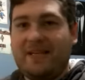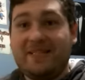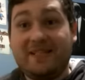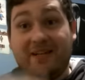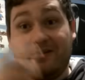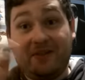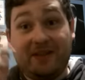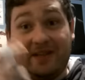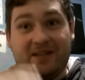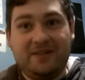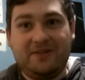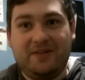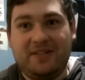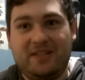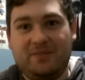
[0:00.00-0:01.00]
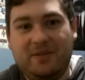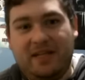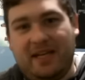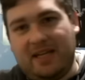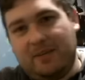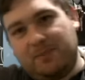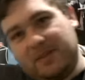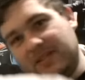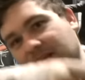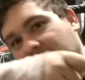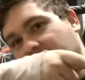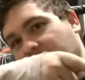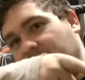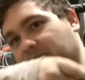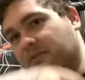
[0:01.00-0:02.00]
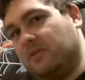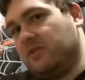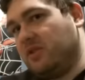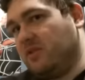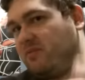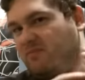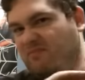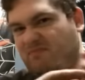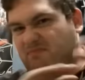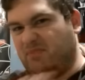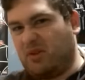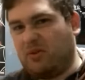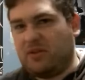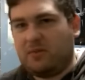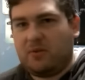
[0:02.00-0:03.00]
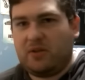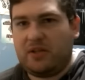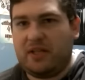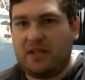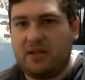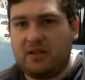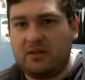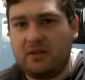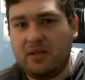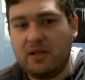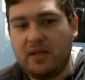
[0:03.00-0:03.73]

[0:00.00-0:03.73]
Sorry for the gun noises, but yeah, he busts out a rifle, just blows them all to hell,